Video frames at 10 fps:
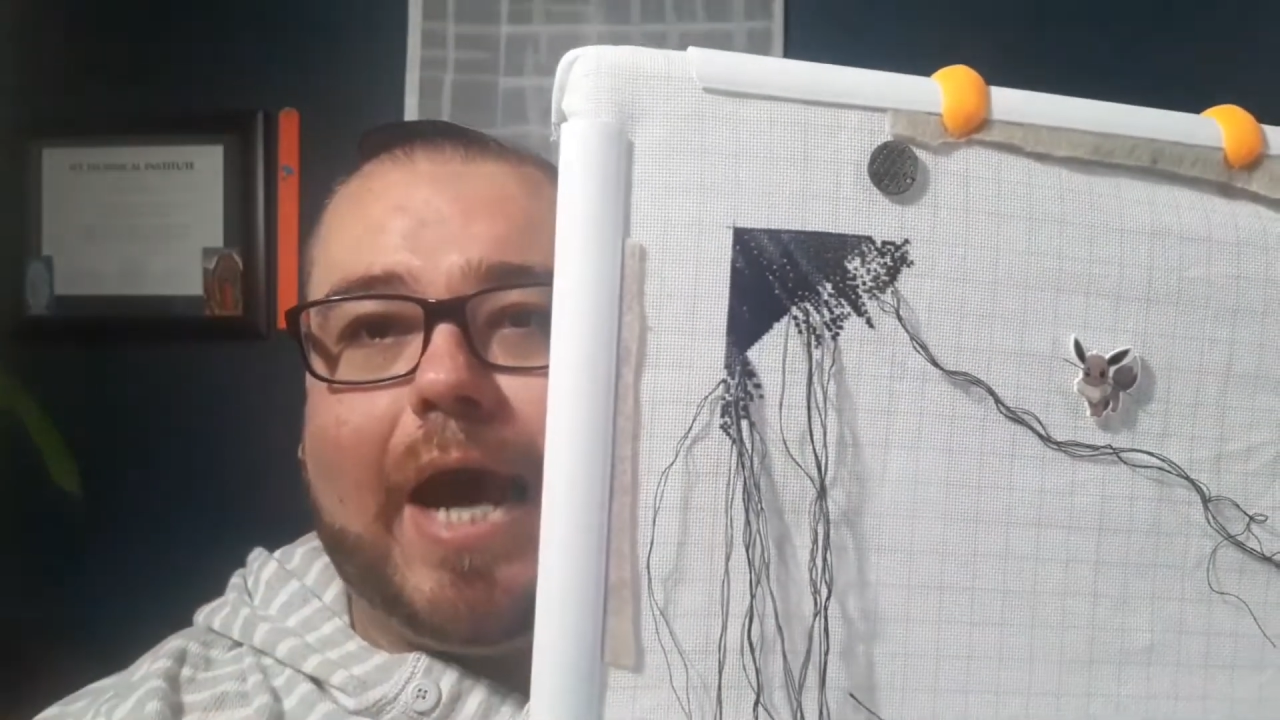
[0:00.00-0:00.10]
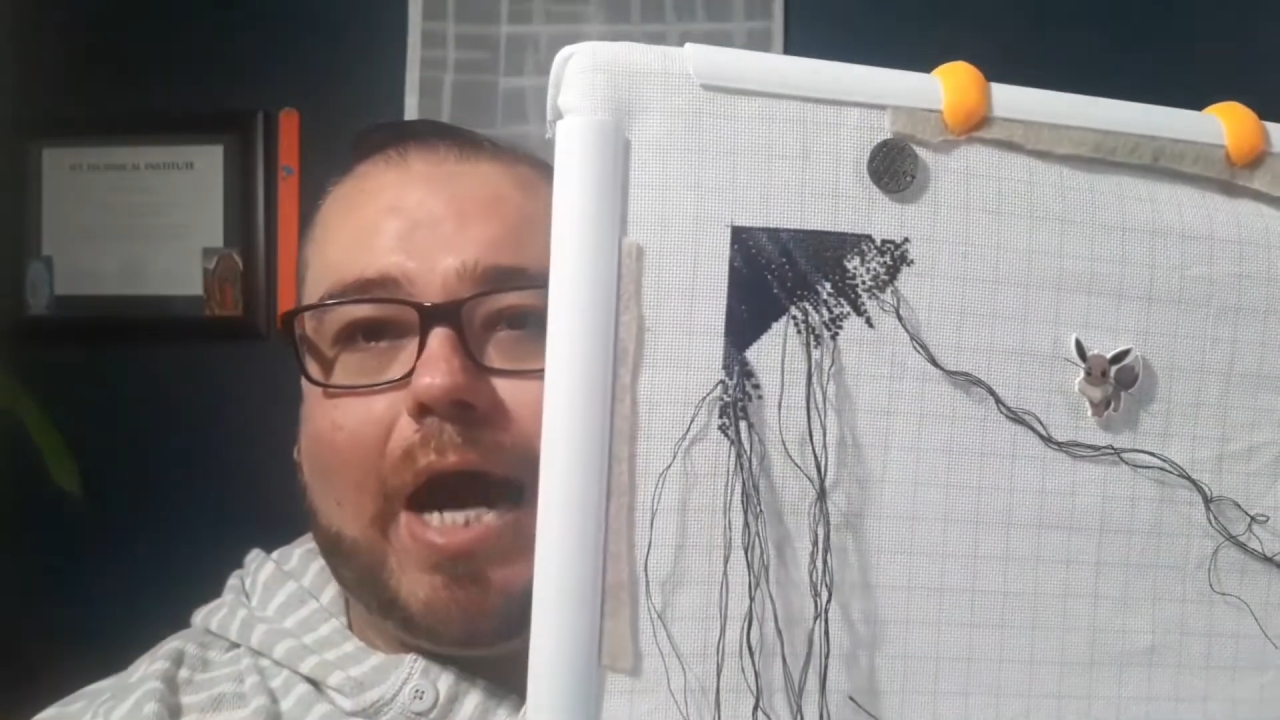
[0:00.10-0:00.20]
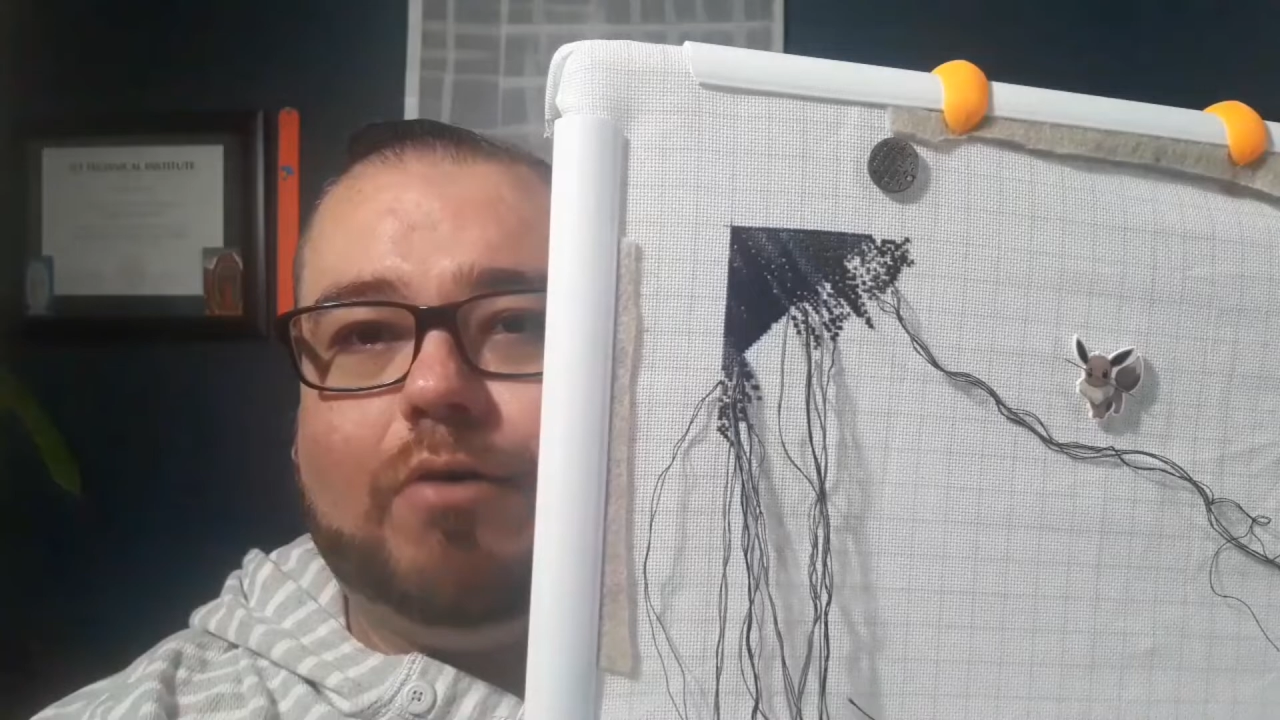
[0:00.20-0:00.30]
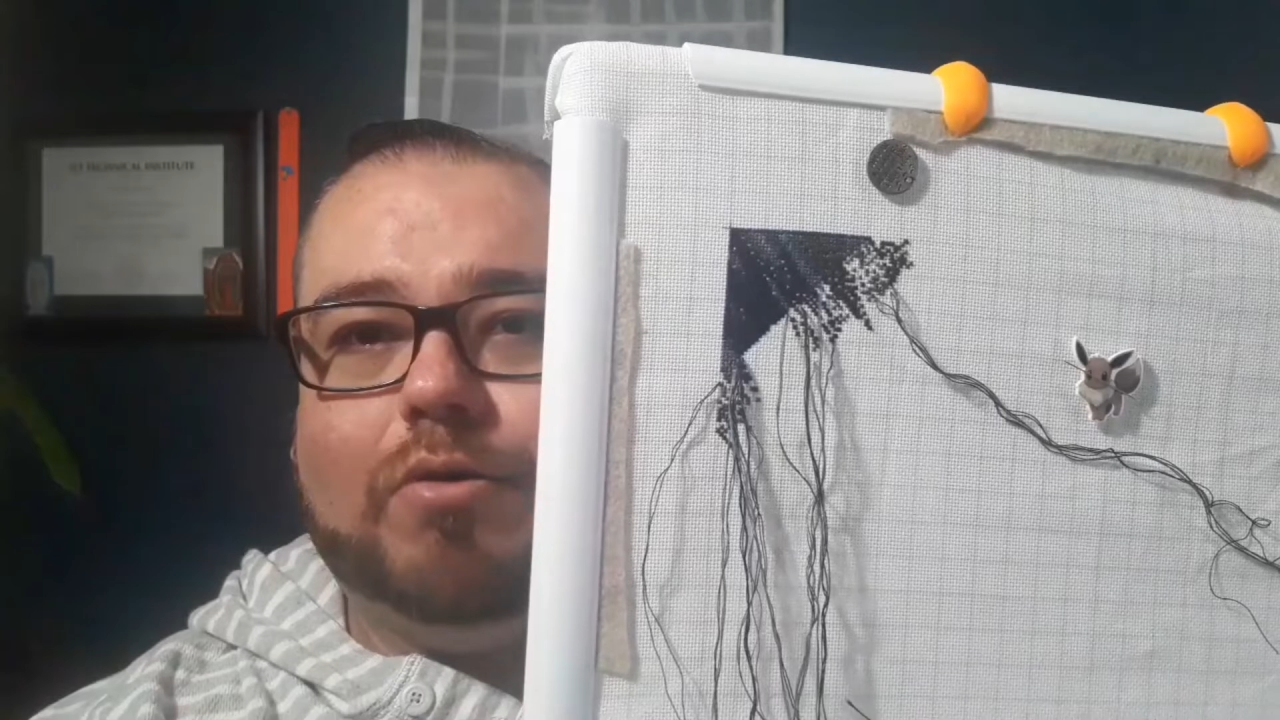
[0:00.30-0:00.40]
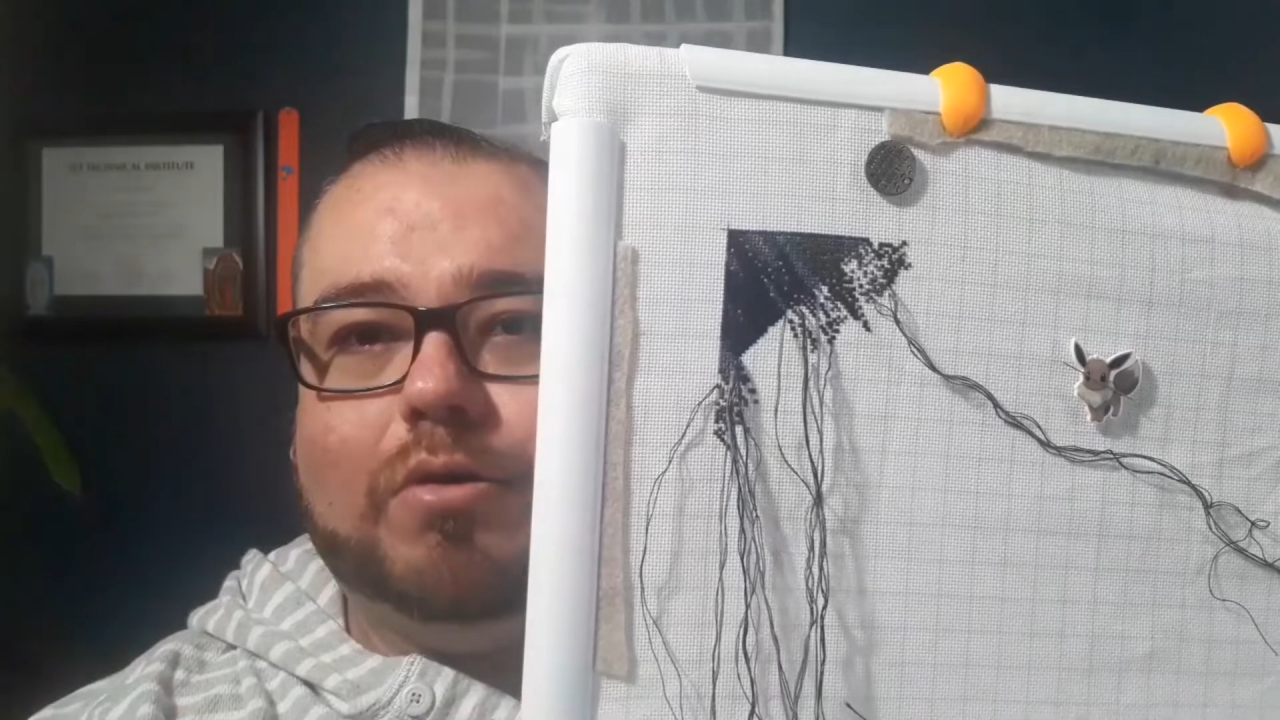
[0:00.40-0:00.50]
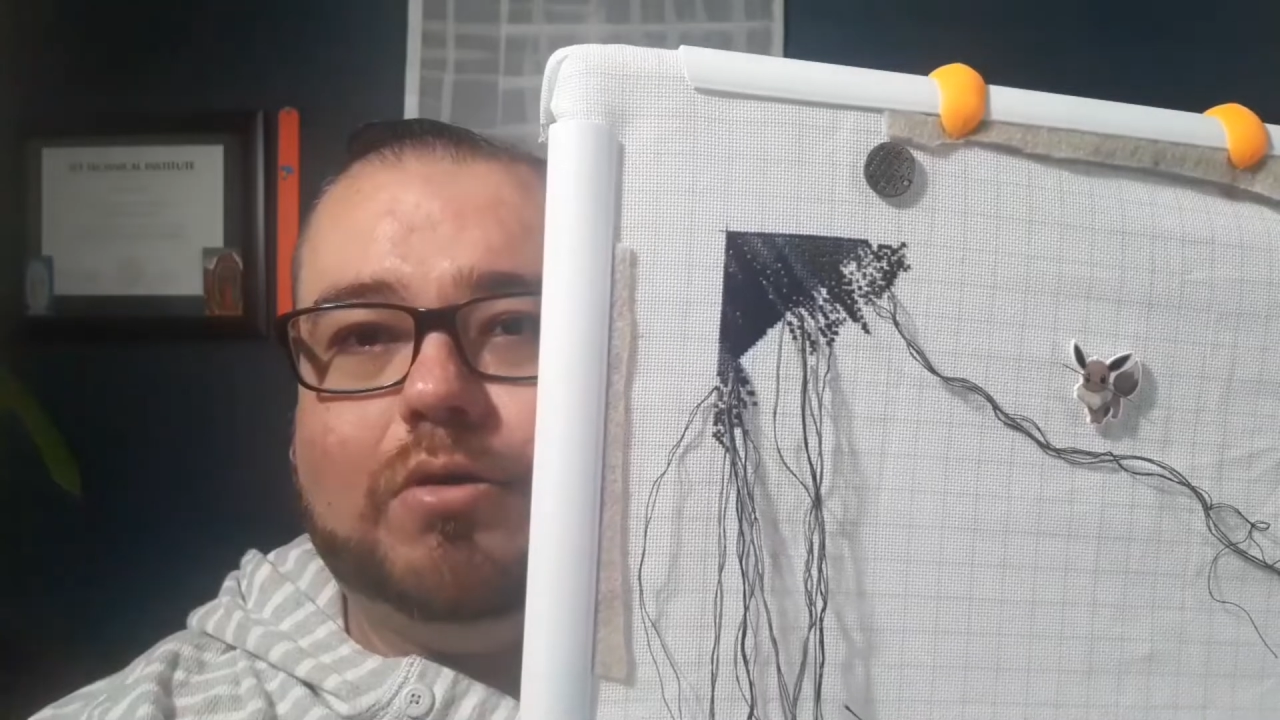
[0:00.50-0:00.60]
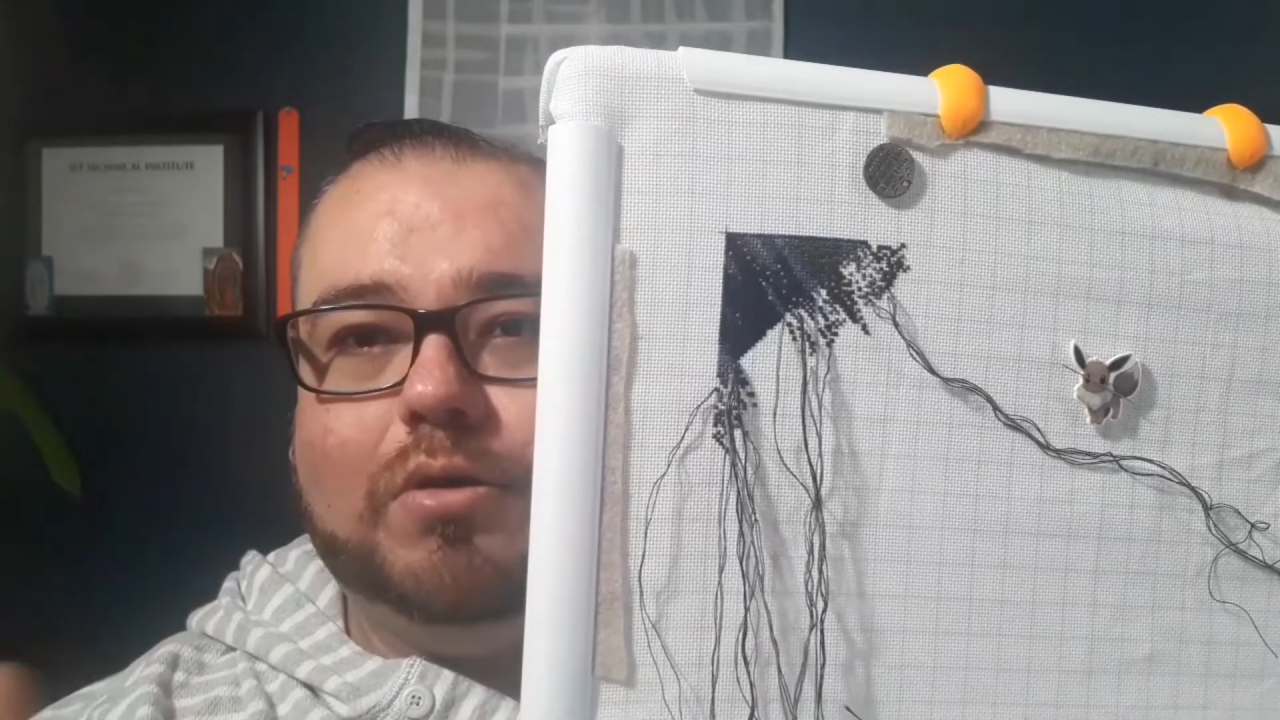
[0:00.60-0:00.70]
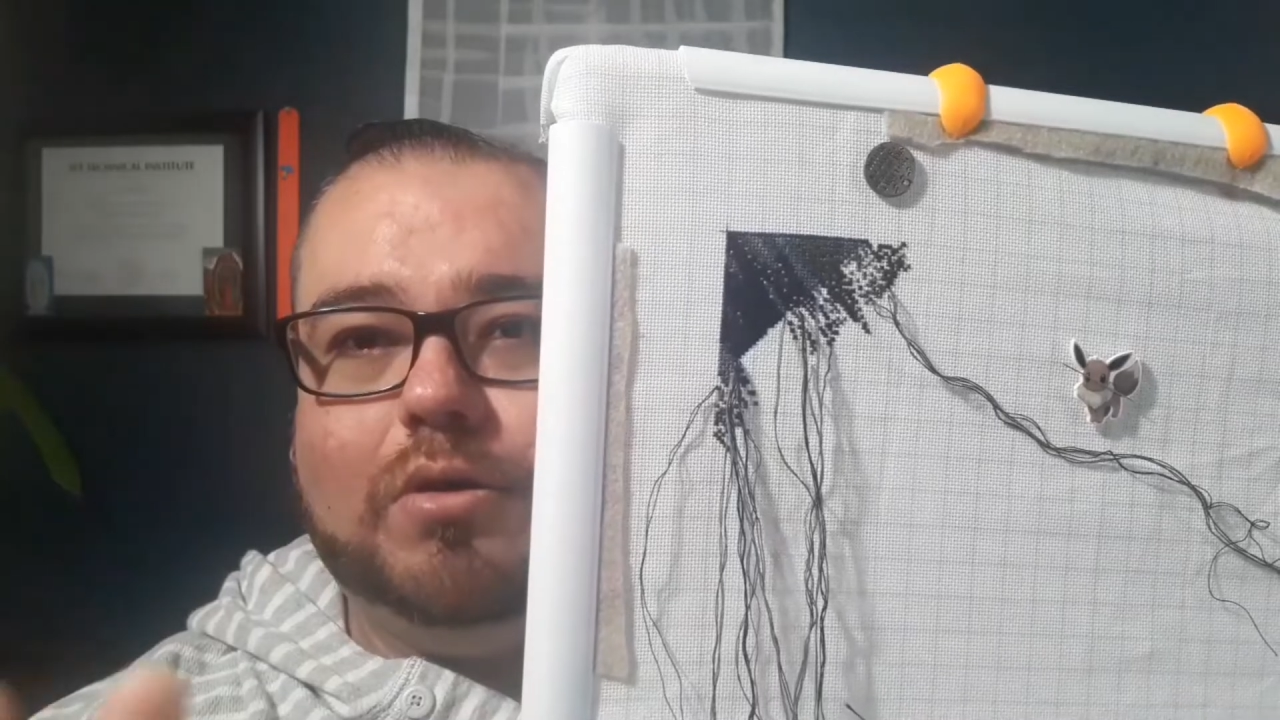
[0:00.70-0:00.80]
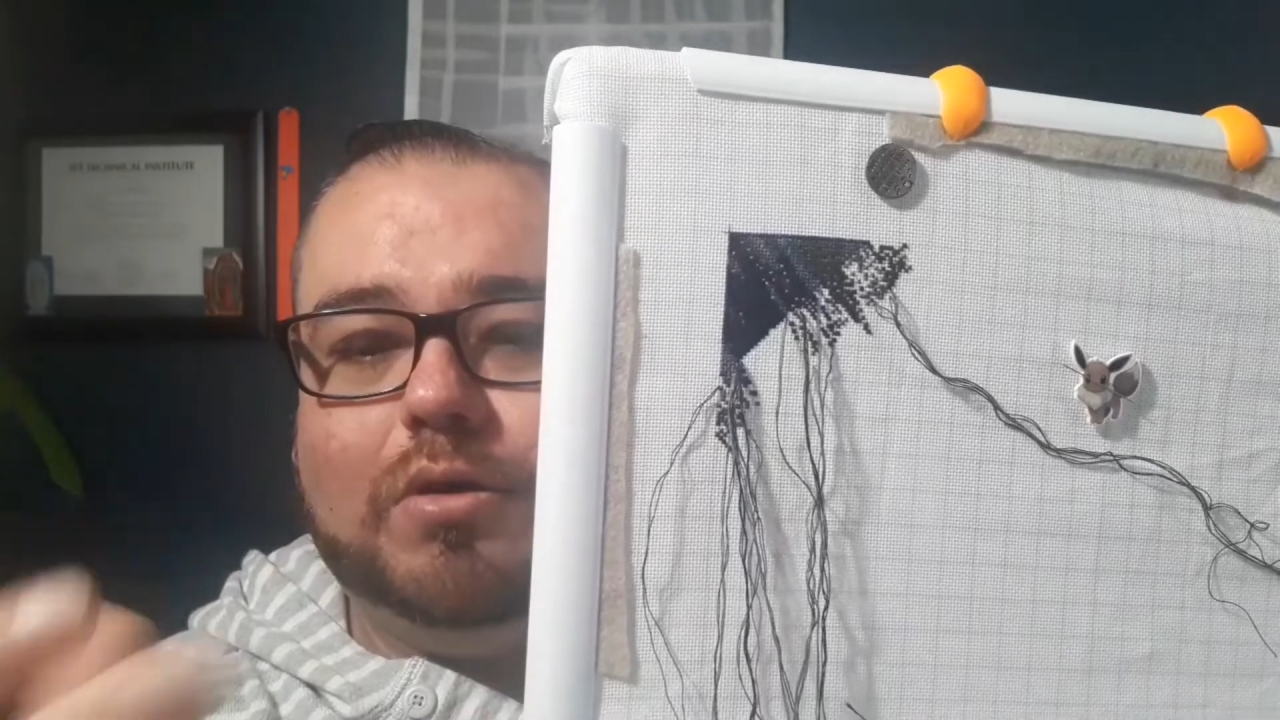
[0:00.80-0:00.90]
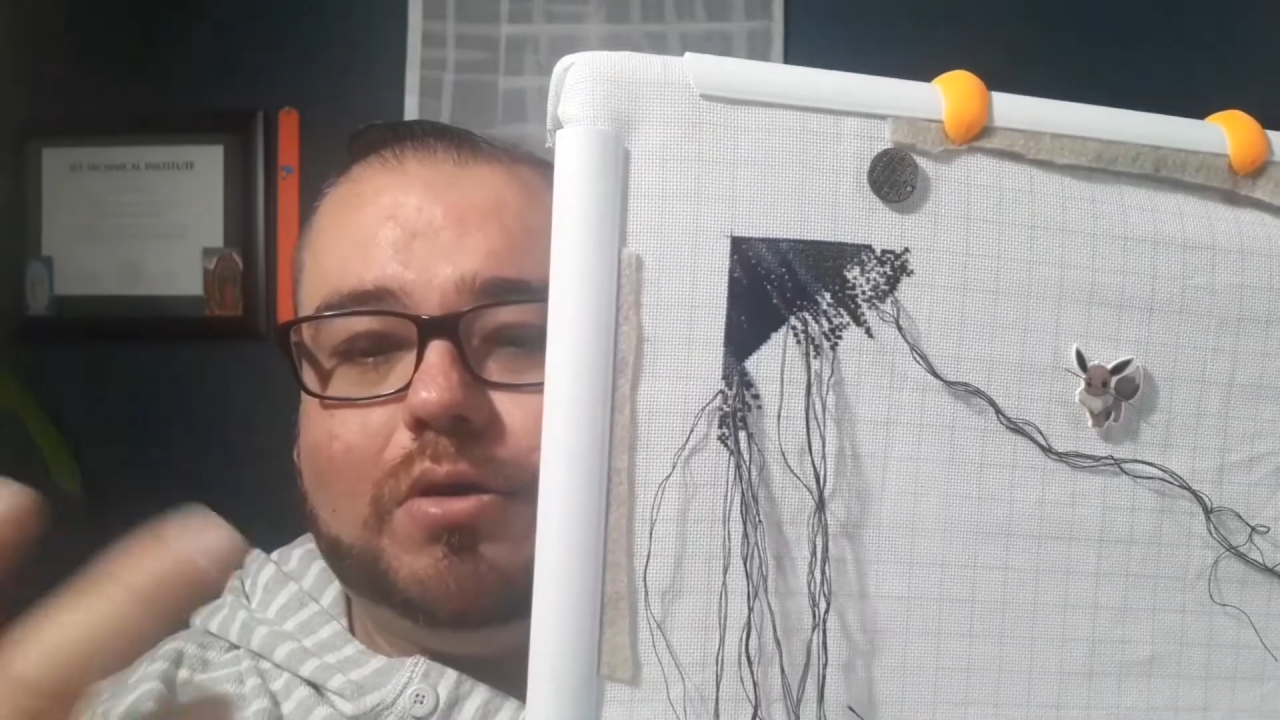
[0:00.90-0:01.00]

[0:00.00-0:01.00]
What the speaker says: owl